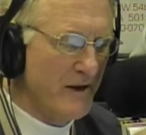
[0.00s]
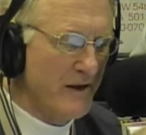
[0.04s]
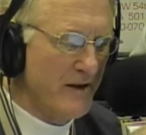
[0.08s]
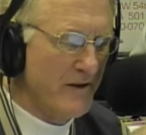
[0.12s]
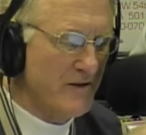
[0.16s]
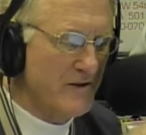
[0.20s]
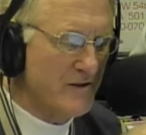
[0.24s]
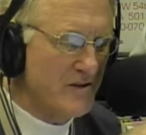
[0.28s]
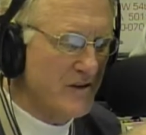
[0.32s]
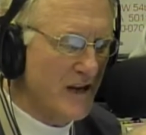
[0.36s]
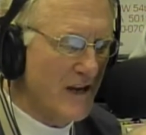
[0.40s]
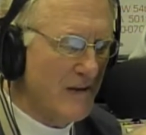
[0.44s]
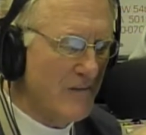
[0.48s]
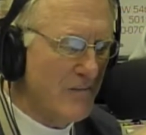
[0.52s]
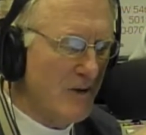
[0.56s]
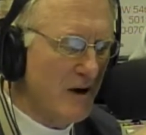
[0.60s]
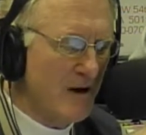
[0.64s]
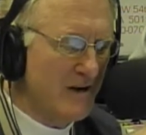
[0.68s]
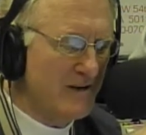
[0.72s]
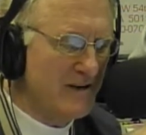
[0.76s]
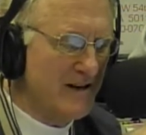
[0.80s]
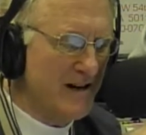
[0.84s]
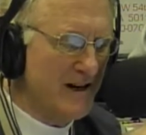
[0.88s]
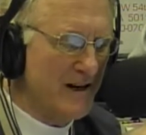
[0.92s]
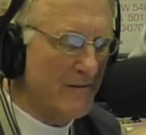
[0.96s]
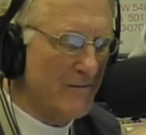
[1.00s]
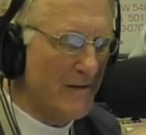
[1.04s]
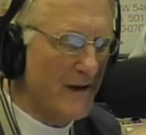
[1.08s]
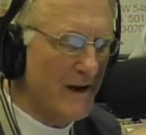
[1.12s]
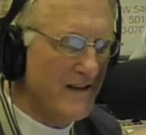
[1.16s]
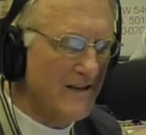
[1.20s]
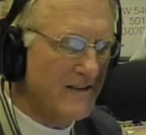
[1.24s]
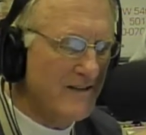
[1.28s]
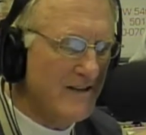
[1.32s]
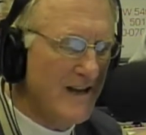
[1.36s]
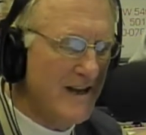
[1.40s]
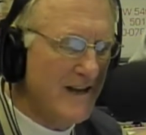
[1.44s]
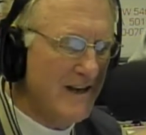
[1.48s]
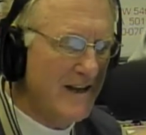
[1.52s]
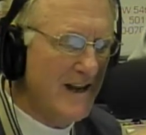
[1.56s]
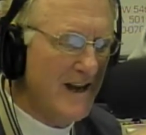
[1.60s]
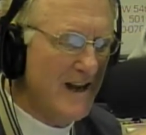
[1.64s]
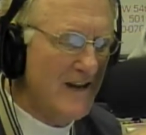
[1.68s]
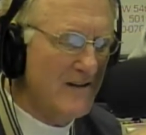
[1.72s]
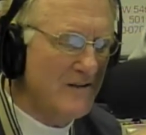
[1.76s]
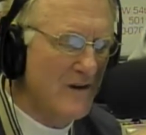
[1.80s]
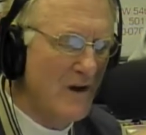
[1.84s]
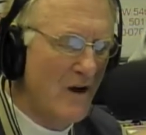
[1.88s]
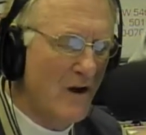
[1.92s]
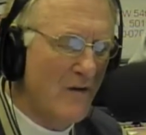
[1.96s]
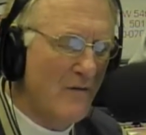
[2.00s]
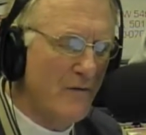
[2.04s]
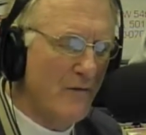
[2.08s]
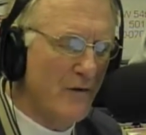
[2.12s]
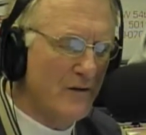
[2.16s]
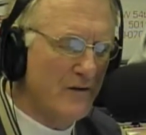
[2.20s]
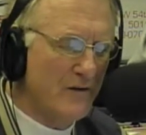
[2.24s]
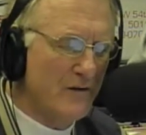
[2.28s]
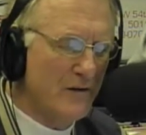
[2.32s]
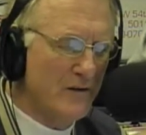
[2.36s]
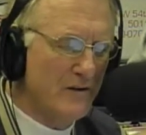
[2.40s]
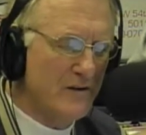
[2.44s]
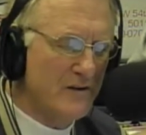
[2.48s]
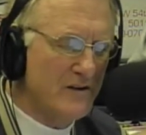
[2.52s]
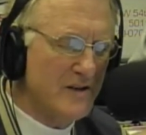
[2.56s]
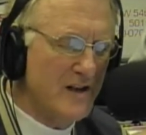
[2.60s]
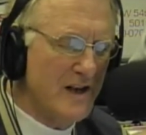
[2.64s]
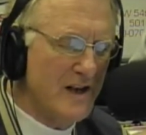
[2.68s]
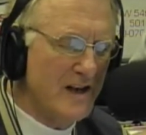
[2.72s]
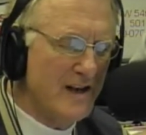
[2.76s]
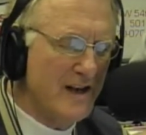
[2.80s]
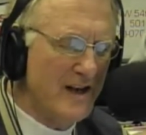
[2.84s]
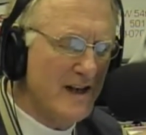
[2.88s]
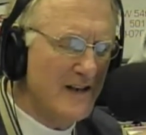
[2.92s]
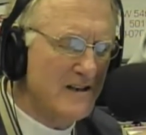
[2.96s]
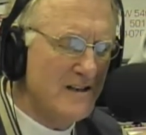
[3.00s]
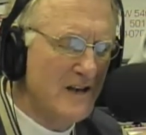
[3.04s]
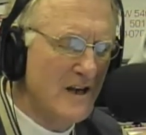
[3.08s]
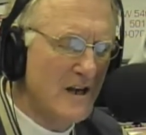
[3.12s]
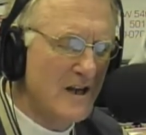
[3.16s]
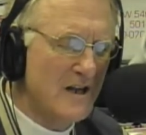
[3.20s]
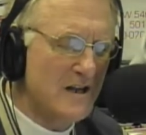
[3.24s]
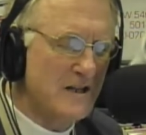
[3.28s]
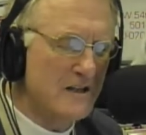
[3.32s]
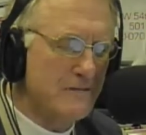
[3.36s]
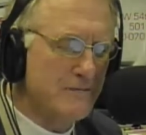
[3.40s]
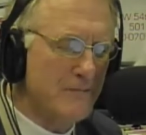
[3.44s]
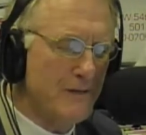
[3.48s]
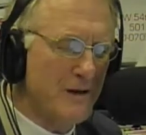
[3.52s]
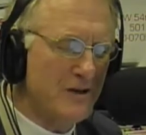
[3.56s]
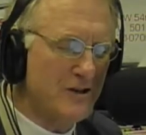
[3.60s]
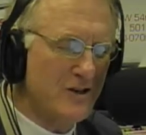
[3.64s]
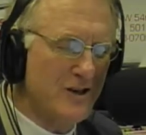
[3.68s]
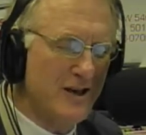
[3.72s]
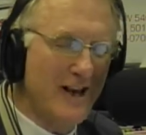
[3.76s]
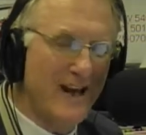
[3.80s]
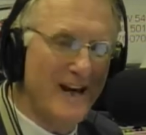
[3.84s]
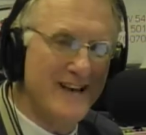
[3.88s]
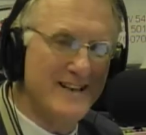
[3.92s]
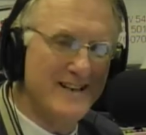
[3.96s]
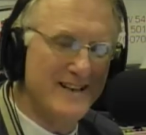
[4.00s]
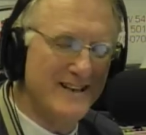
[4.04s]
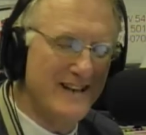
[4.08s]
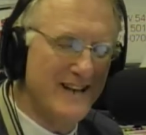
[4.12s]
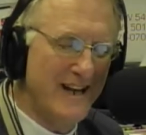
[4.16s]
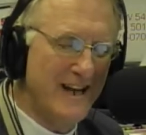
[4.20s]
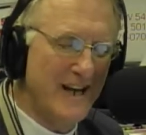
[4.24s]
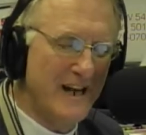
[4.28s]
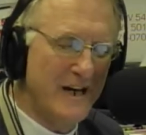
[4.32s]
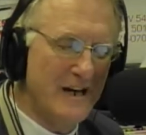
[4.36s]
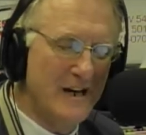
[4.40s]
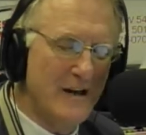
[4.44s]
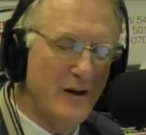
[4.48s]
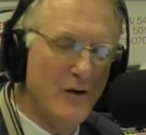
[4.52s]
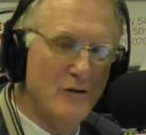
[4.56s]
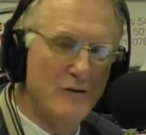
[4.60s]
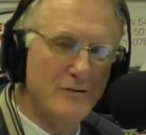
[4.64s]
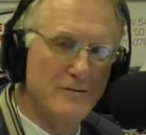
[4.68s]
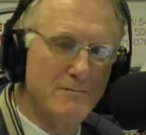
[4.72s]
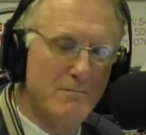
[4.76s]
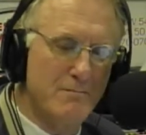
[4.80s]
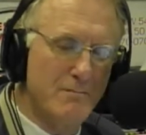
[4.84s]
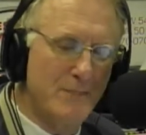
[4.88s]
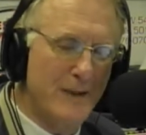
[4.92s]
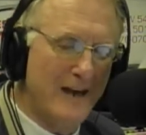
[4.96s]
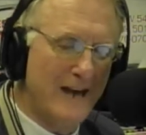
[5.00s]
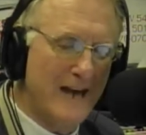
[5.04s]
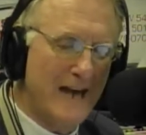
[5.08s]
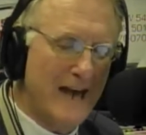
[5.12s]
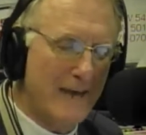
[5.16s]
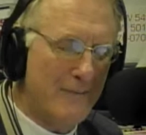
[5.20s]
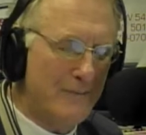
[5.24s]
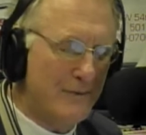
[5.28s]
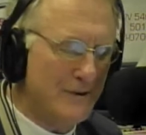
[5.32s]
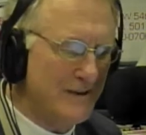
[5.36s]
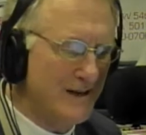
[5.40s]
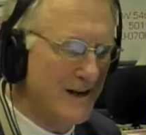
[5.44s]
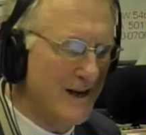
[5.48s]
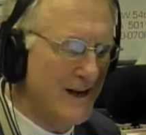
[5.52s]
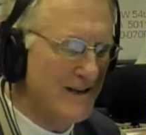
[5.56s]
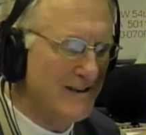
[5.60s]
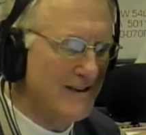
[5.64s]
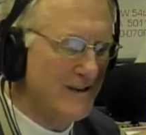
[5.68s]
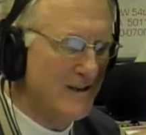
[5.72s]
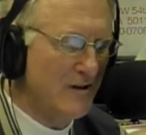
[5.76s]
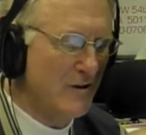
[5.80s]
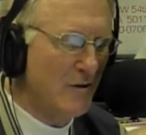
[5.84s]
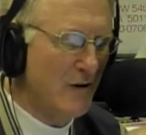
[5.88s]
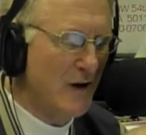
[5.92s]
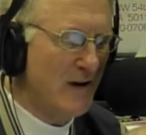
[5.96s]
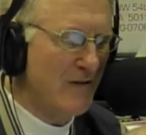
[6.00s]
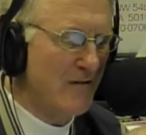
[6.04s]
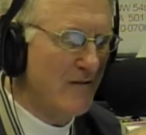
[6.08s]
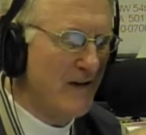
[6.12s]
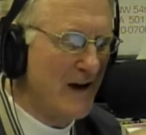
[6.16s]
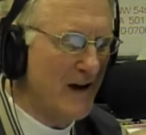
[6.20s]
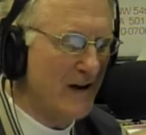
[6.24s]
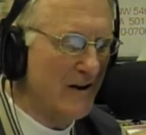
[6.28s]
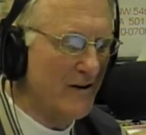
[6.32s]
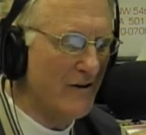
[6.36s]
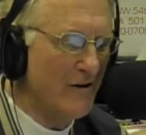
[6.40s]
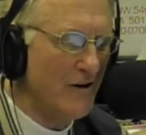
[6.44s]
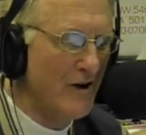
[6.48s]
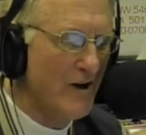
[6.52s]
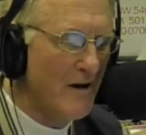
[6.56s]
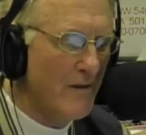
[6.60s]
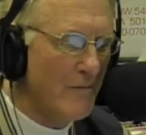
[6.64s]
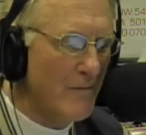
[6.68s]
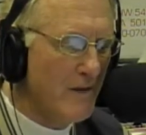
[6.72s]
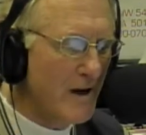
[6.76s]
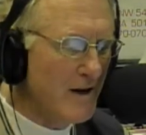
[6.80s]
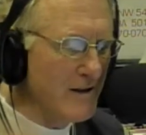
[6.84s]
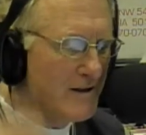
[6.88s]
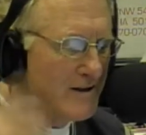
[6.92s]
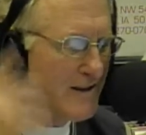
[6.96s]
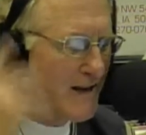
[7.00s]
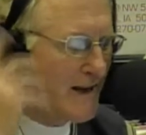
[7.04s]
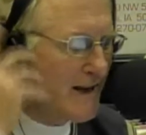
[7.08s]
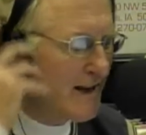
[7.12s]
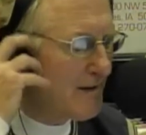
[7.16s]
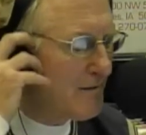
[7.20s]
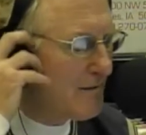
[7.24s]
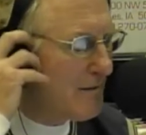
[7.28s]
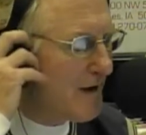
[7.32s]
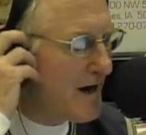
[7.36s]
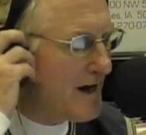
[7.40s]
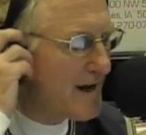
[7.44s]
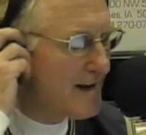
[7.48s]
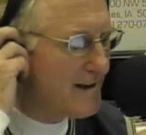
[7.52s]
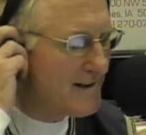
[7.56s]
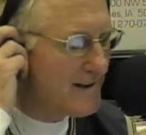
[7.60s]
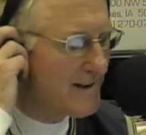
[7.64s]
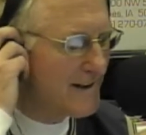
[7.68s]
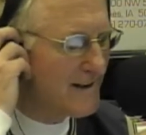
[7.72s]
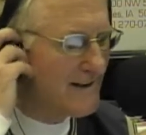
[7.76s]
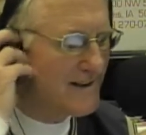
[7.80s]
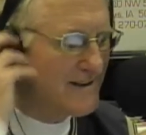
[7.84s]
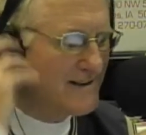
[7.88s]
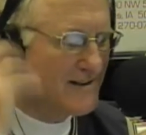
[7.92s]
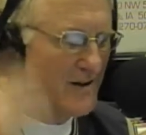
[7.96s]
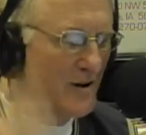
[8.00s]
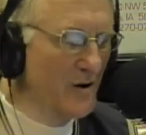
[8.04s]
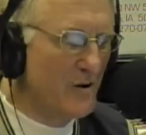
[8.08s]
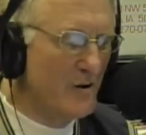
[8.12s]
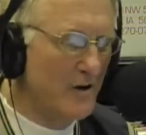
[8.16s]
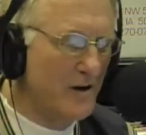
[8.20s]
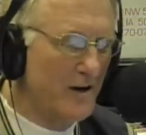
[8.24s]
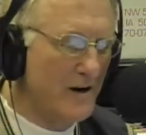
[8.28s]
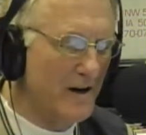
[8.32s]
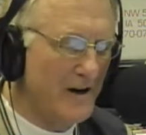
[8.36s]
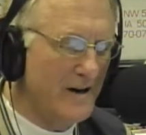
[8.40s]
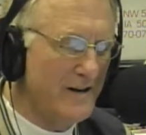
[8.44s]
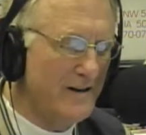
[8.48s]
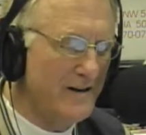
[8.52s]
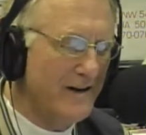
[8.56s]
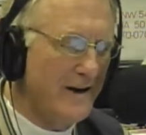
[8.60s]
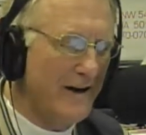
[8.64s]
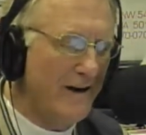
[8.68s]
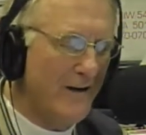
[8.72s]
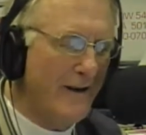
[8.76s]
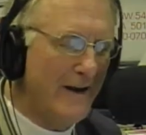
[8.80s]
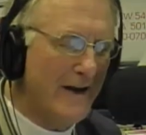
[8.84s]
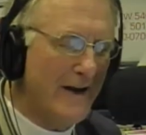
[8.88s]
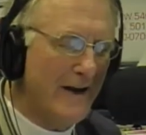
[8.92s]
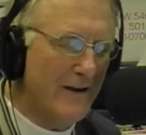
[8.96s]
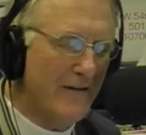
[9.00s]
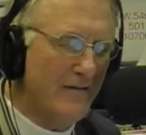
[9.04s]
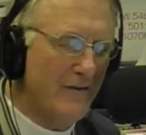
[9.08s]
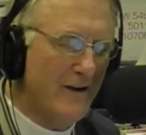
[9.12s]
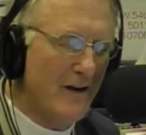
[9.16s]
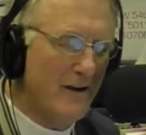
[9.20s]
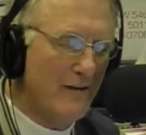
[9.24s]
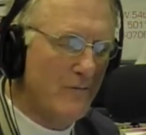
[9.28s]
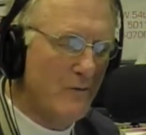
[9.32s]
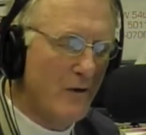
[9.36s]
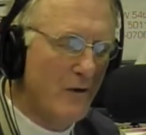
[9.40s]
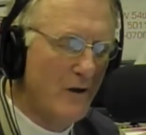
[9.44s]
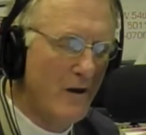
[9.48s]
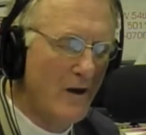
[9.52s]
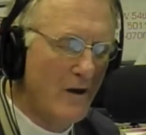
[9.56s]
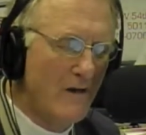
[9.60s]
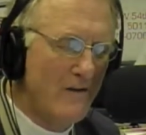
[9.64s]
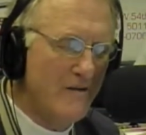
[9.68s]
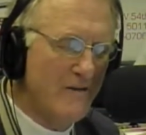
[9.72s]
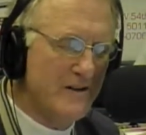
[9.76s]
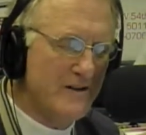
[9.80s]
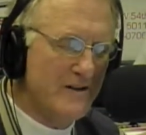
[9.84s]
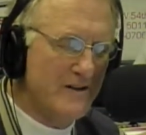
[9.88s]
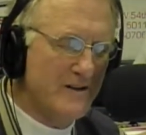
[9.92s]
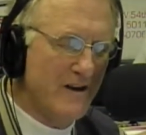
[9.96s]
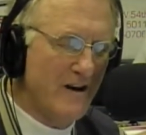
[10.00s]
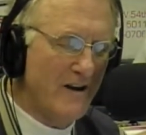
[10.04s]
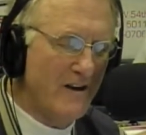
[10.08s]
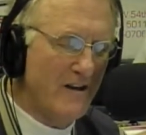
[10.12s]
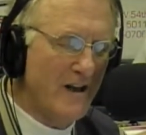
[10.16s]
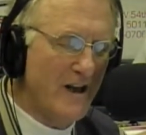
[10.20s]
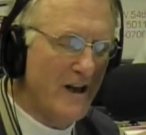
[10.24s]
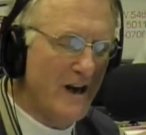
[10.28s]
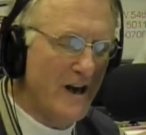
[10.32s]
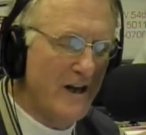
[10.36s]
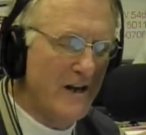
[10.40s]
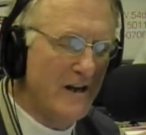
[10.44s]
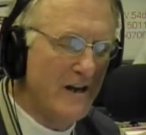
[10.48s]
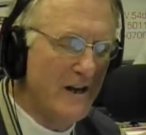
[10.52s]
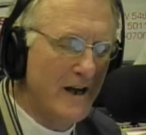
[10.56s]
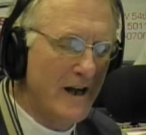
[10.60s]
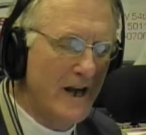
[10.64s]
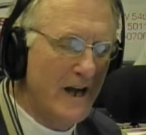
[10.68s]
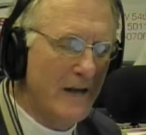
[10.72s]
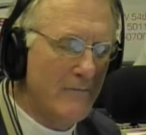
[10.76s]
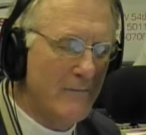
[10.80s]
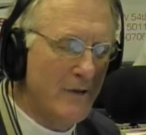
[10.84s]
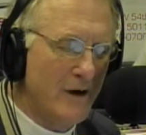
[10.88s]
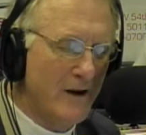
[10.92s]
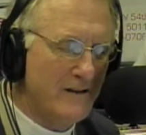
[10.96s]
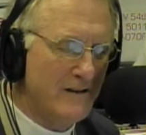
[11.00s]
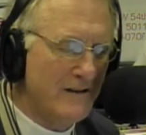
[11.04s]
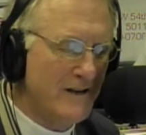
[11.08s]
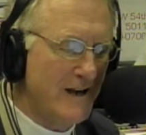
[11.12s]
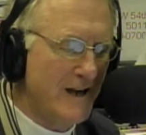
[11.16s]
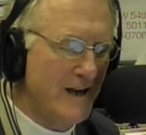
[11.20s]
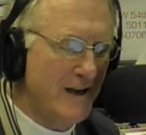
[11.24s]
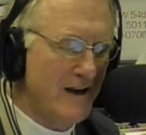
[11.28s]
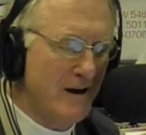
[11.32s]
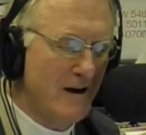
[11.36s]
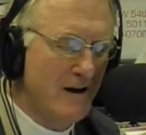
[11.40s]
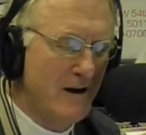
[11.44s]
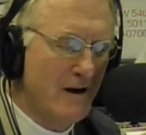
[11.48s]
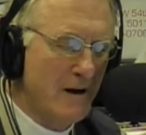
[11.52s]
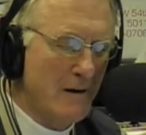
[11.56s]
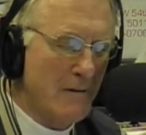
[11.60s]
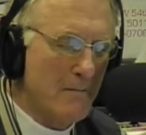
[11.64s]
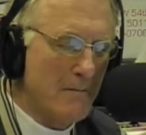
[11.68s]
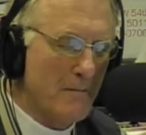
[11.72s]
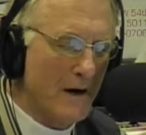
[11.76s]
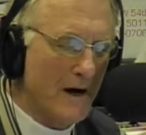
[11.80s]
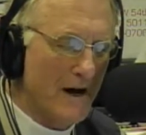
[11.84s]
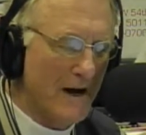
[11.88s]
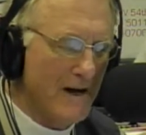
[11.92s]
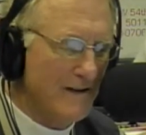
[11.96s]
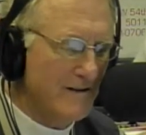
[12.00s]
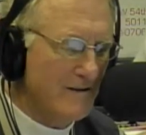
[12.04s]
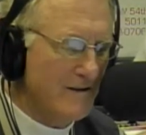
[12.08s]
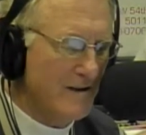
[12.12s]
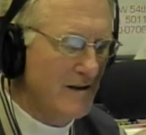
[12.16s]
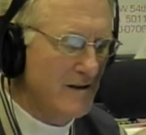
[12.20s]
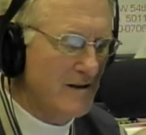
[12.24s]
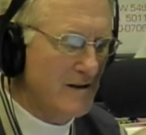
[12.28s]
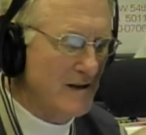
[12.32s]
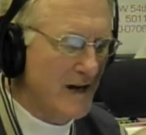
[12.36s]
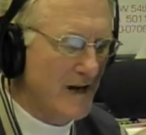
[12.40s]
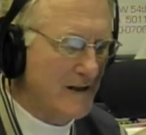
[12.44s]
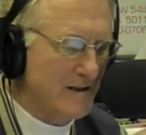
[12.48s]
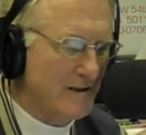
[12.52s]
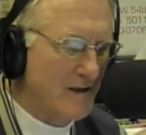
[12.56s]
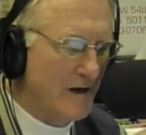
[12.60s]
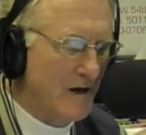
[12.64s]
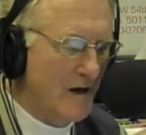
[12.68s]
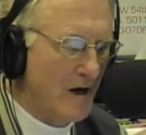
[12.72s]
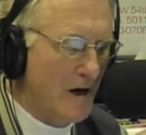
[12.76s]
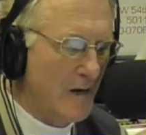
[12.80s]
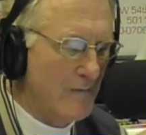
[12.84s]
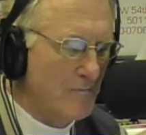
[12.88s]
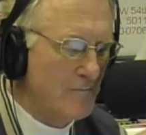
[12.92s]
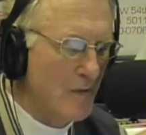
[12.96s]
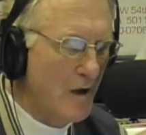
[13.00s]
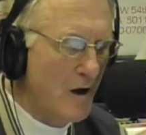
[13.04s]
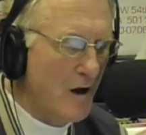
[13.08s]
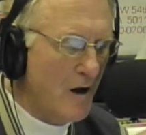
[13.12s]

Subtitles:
interstate. Montana Mike's Steakhouse, full-service steakhouse, specializing in those big appetites and great value. Montana Mike's, it's so good. Carry-out available. Visit online at montanamikes.com.